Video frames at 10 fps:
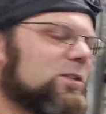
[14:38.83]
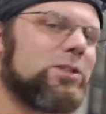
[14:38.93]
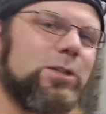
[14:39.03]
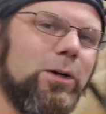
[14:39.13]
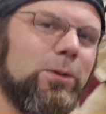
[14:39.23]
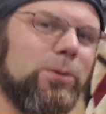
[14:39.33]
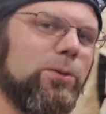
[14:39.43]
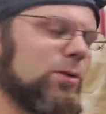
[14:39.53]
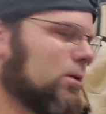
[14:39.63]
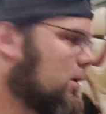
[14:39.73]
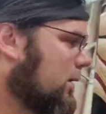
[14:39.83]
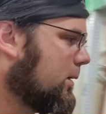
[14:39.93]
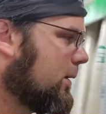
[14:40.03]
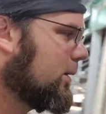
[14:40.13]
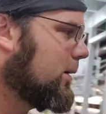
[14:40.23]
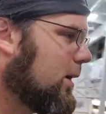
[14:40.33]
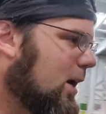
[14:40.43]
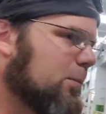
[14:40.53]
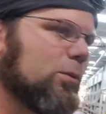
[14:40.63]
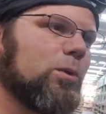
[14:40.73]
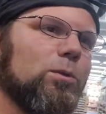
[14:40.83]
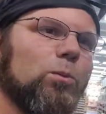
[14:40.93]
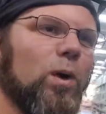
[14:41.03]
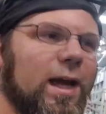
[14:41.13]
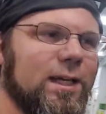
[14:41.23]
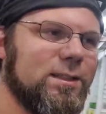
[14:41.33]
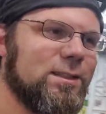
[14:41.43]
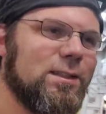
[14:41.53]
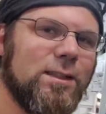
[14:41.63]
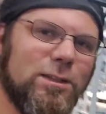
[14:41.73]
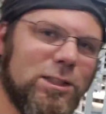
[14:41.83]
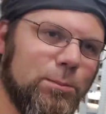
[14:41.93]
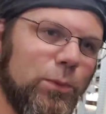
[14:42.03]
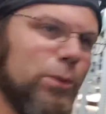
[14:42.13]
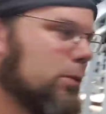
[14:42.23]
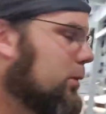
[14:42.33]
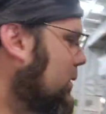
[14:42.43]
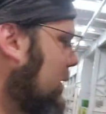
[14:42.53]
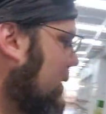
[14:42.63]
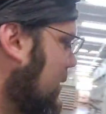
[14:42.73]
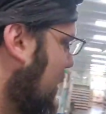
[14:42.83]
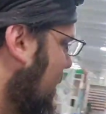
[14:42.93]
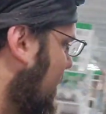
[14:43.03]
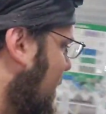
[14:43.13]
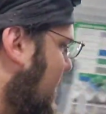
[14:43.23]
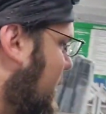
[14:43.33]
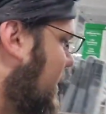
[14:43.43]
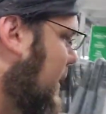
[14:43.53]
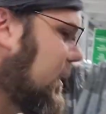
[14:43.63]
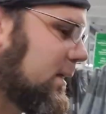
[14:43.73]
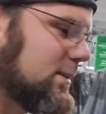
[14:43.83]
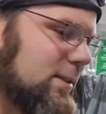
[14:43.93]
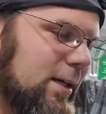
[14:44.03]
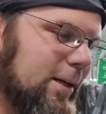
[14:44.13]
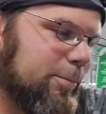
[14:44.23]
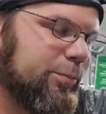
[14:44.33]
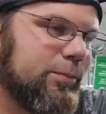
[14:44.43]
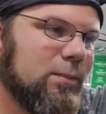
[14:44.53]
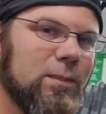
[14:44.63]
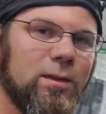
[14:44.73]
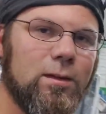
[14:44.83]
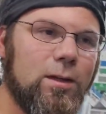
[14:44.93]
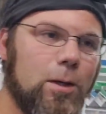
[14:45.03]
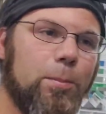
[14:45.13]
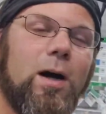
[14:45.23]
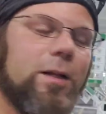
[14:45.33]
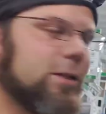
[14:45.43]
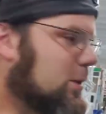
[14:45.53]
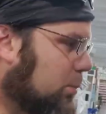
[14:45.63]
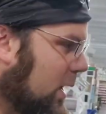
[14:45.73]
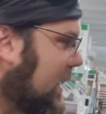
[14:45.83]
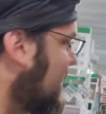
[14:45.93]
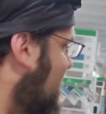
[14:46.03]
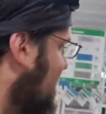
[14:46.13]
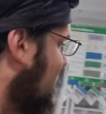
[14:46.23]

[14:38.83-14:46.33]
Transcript: so enamored with white and smooth and uh, you know, polished brass